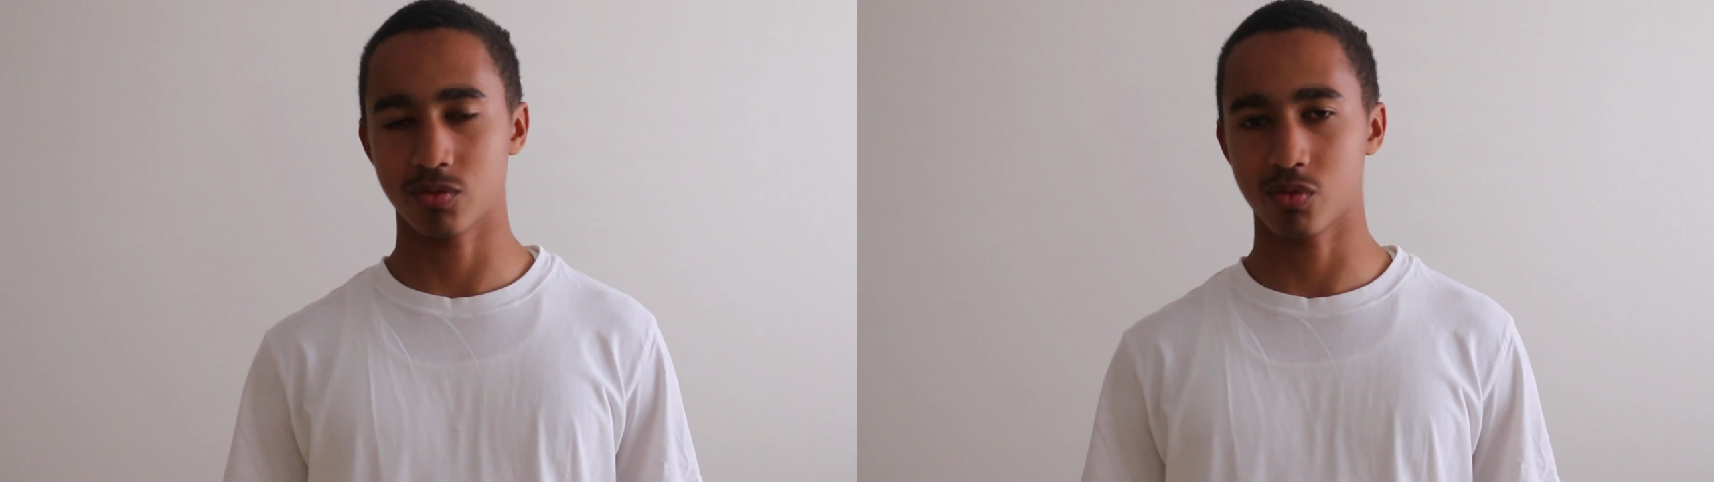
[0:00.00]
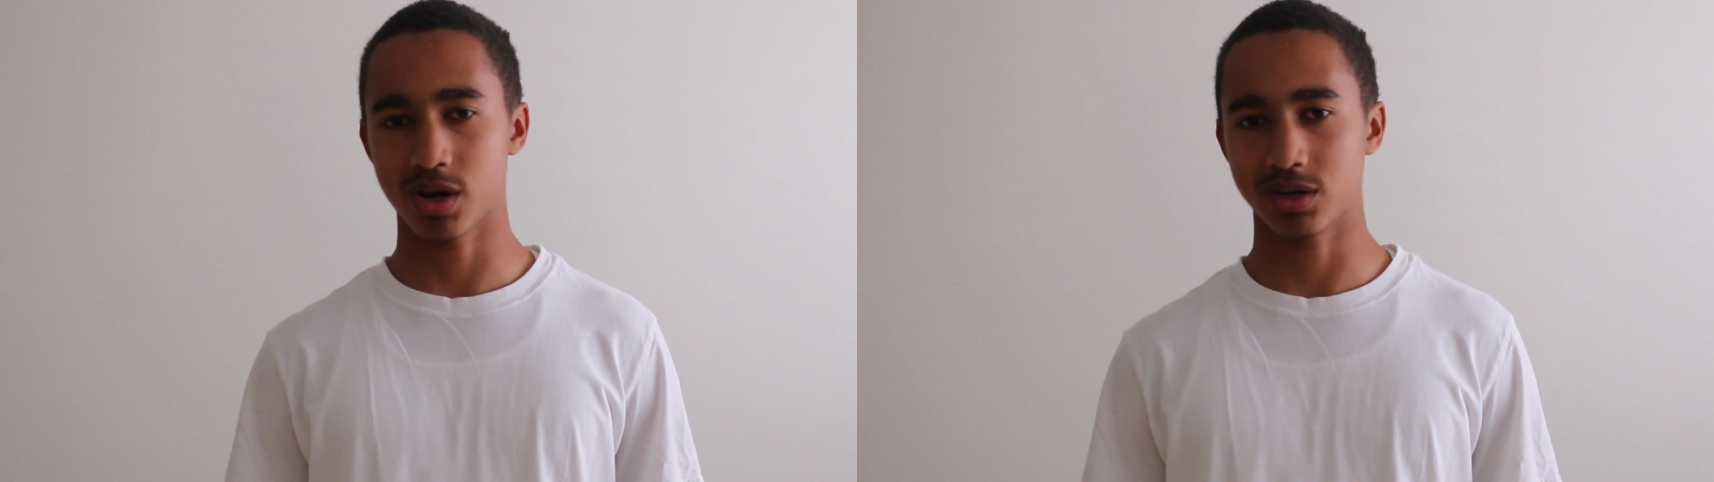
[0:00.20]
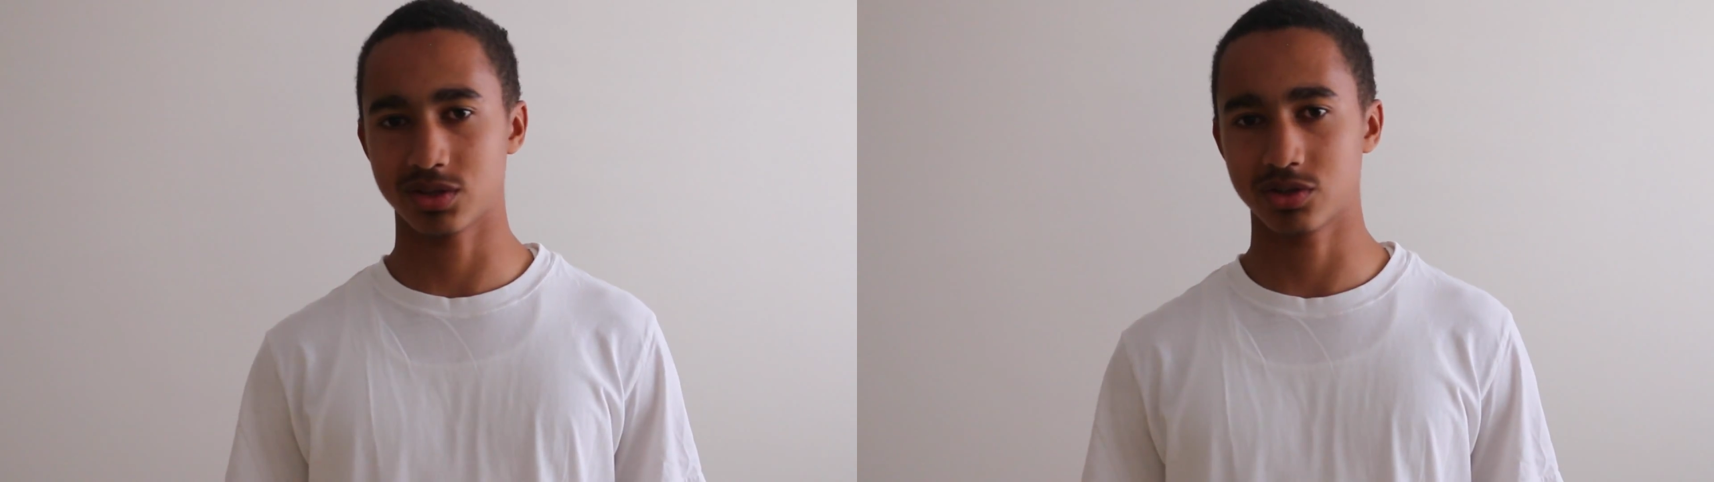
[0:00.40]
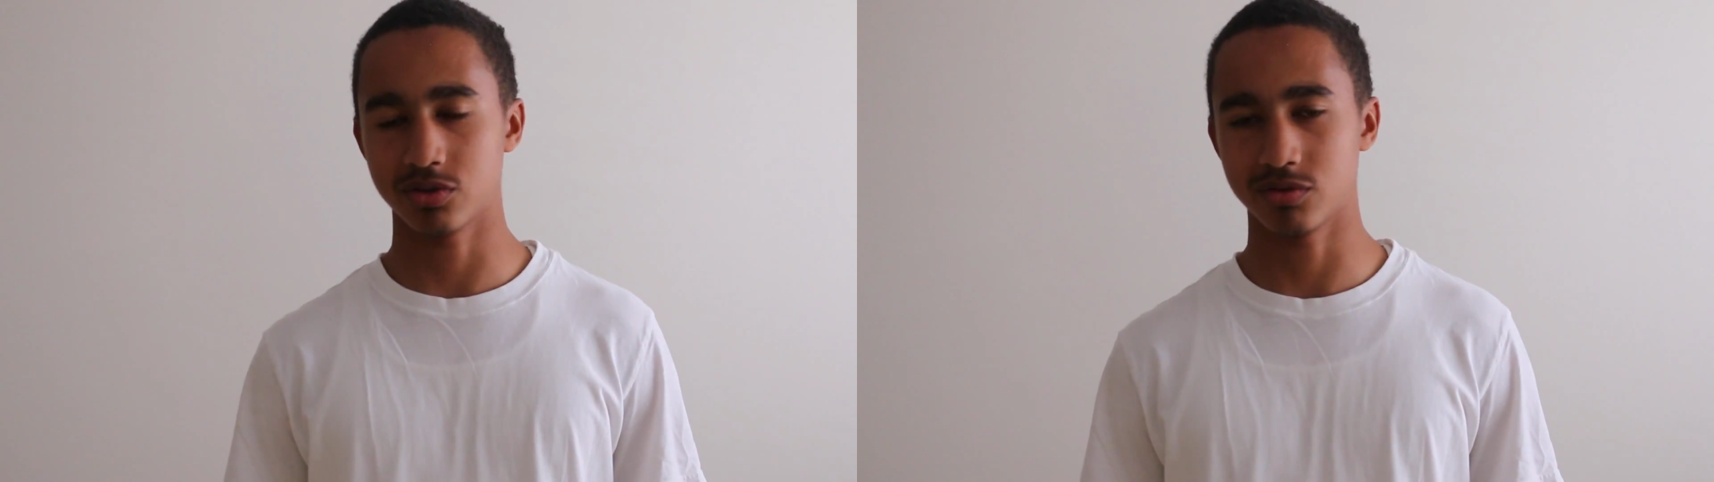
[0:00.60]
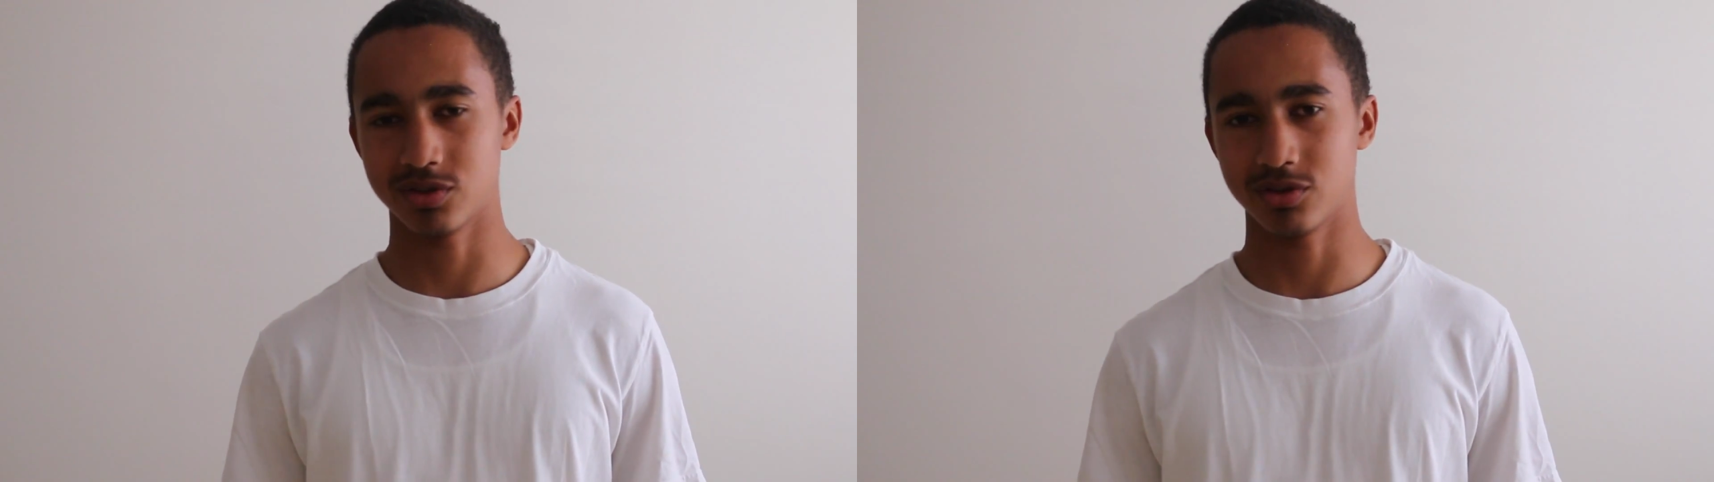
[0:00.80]
ways to
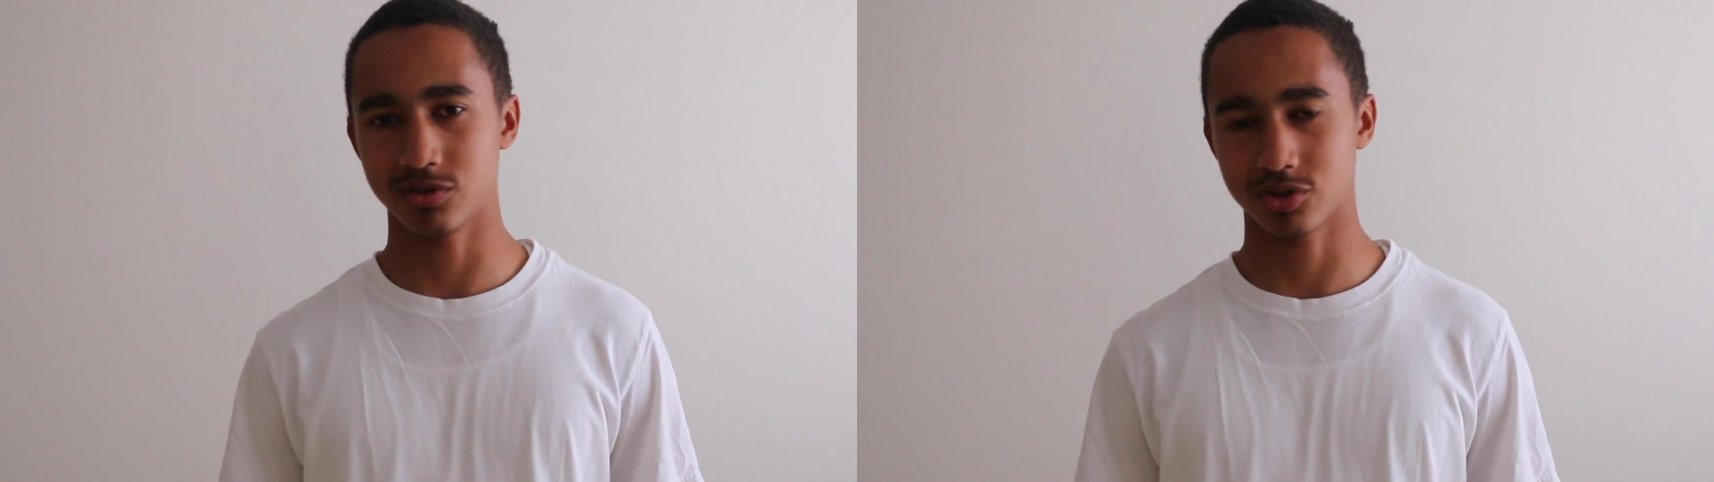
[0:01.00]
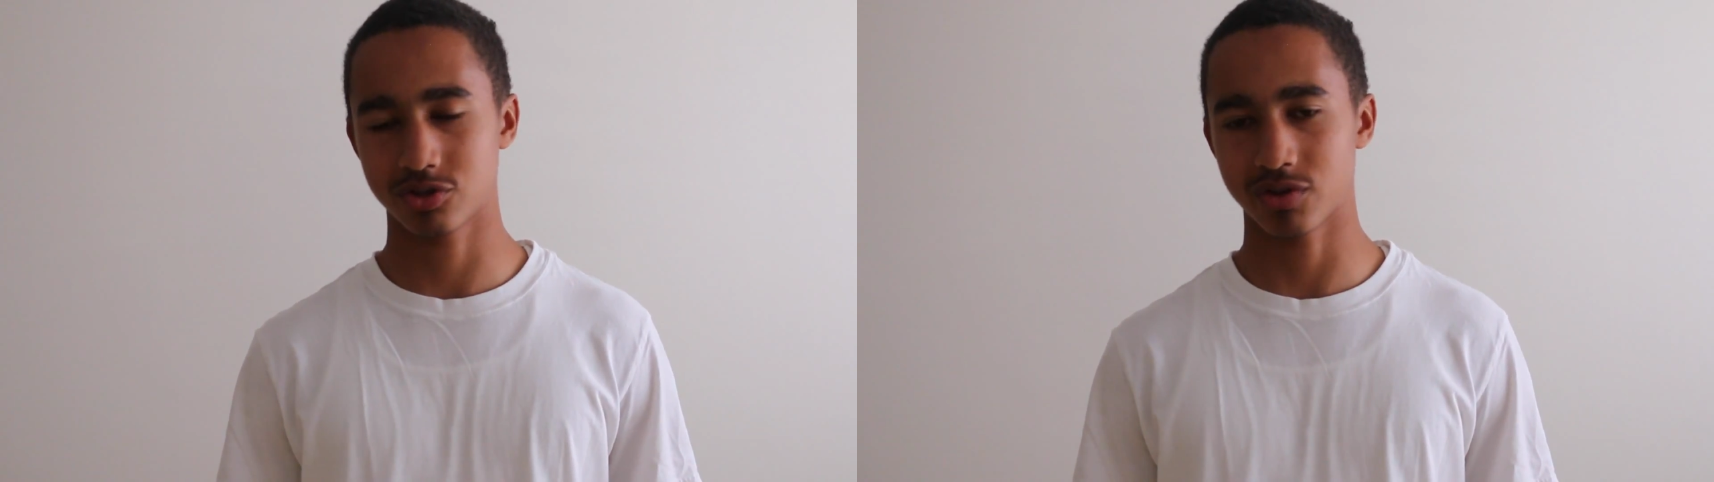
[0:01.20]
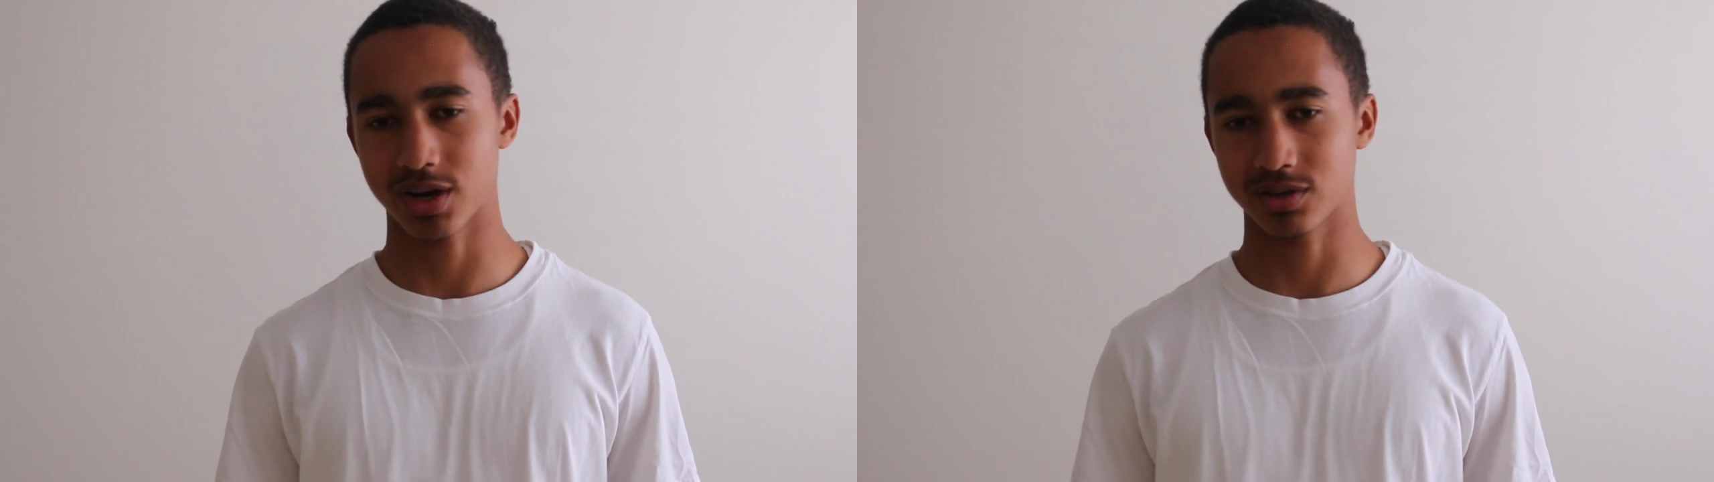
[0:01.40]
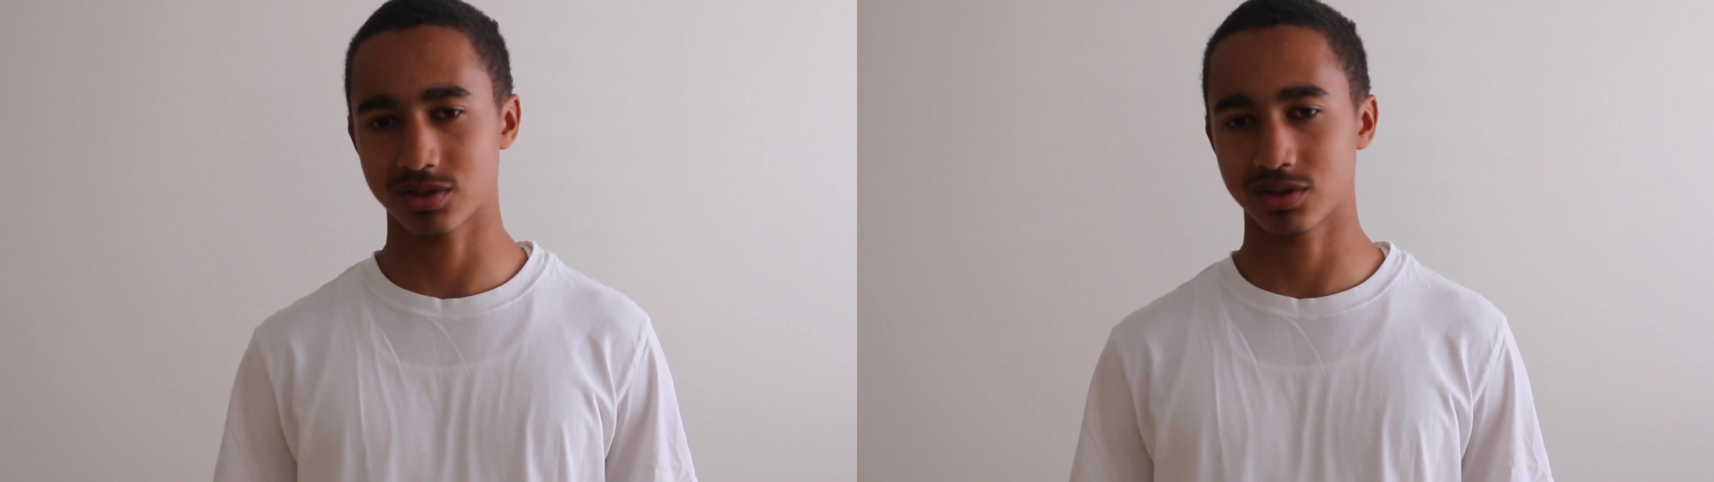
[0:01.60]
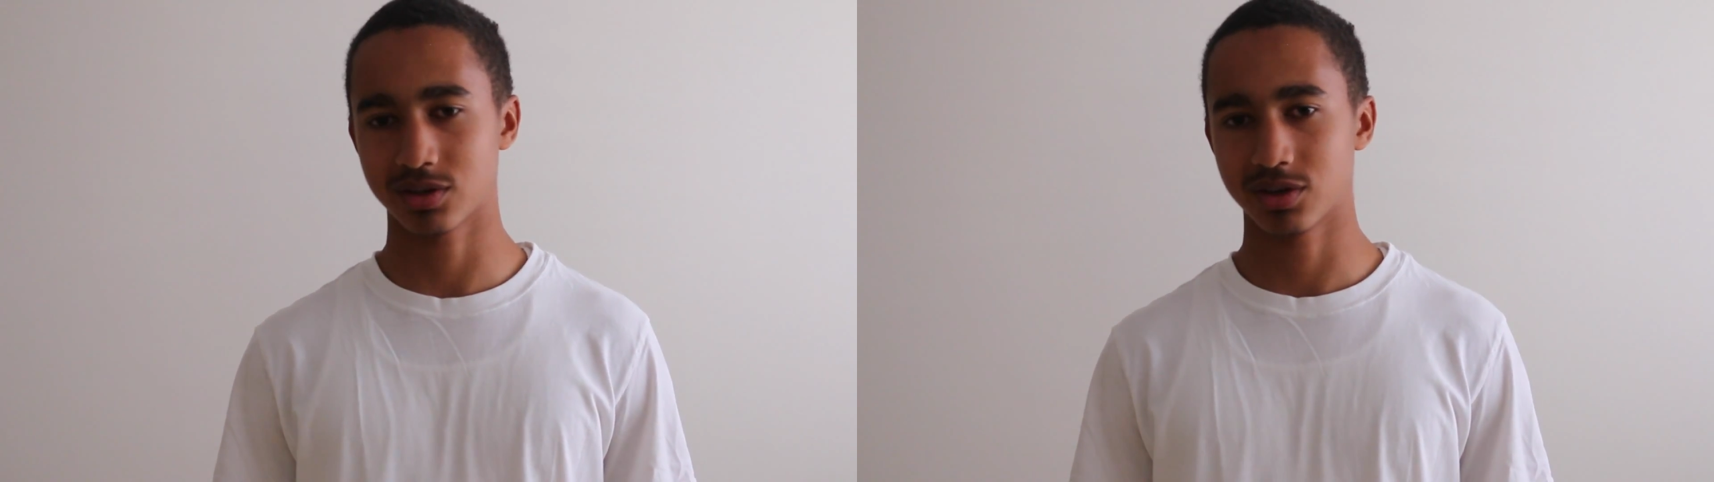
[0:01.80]
reduce stress.